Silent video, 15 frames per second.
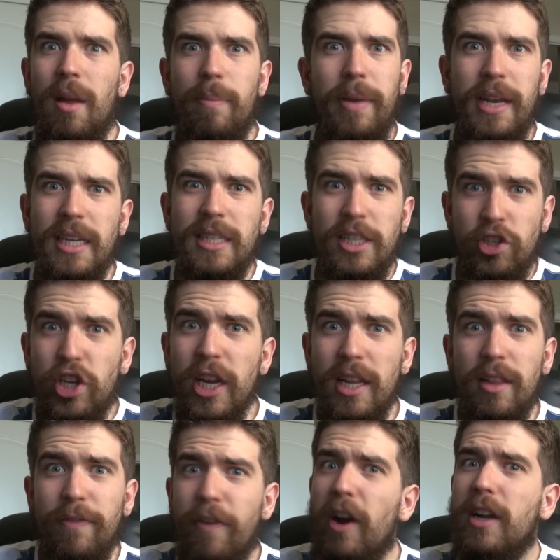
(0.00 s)
Because he's
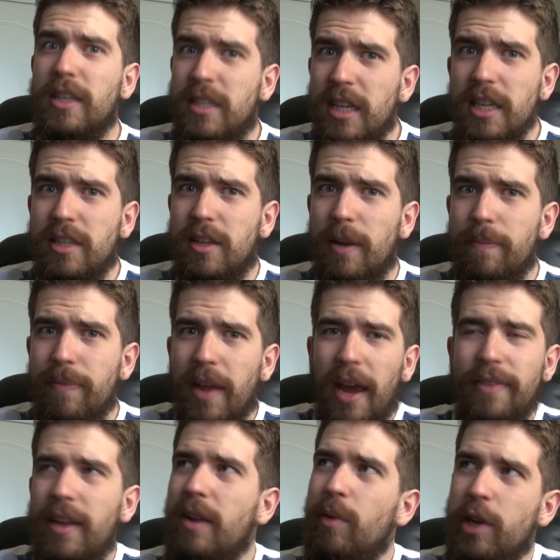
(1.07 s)
cheating the fucking system,
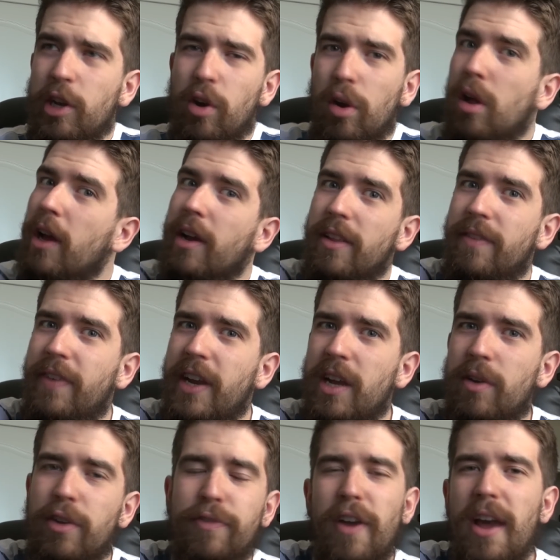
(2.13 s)
and then when you go click on the video
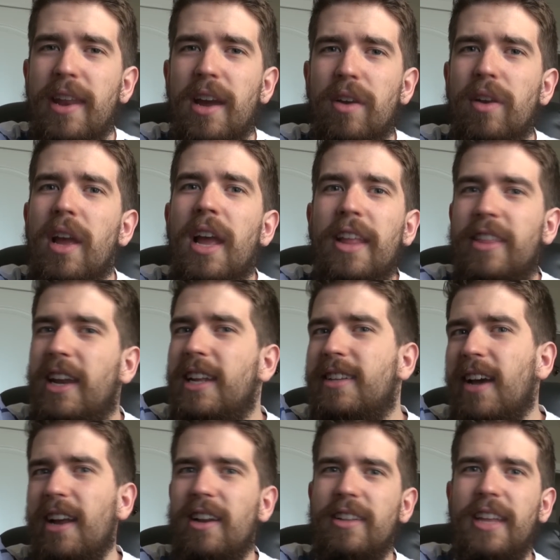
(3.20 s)
and you find out that he
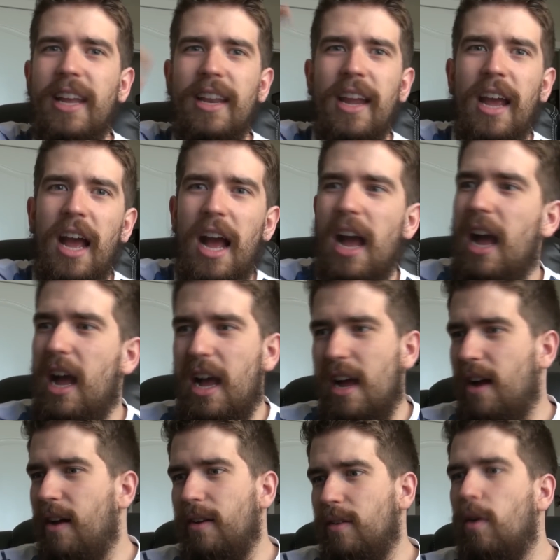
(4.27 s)
titled it,
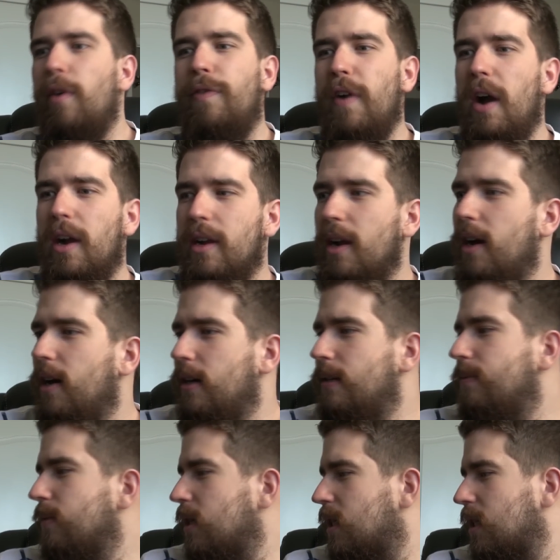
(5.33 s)
well, fuck,
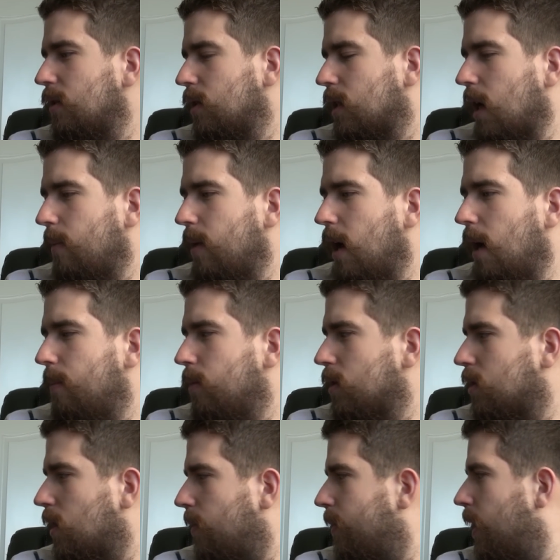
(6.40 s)
what's coming
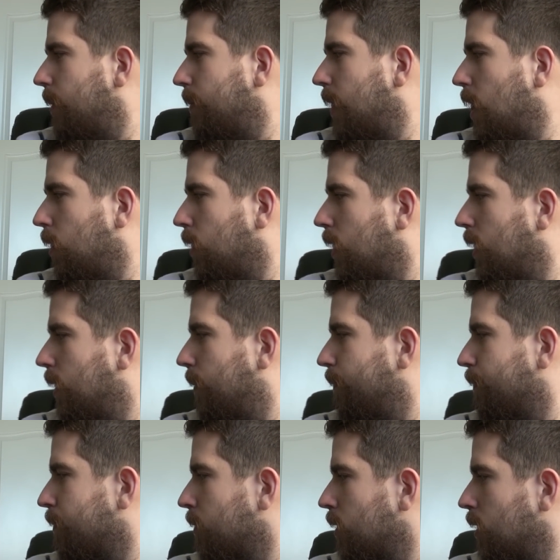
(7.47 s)
up
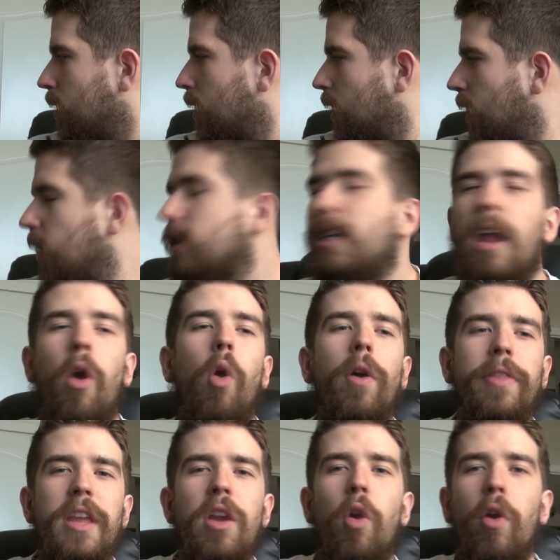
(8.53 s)
now? let's say
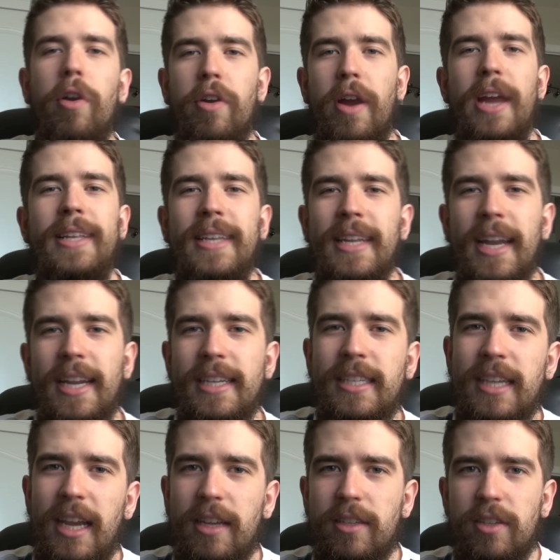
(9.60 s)
The Order
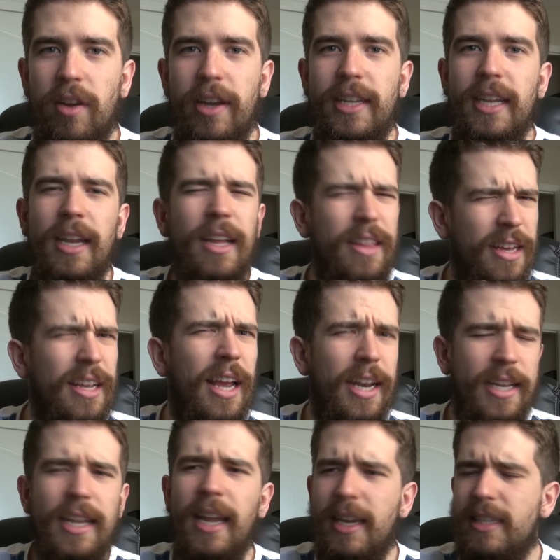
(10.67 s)
1886 or
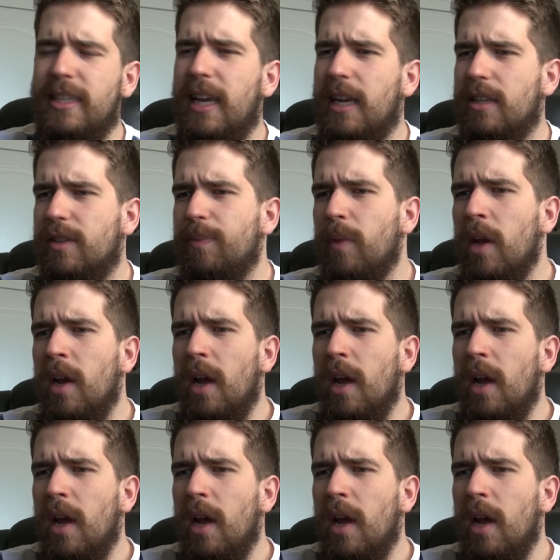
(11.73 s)
1886.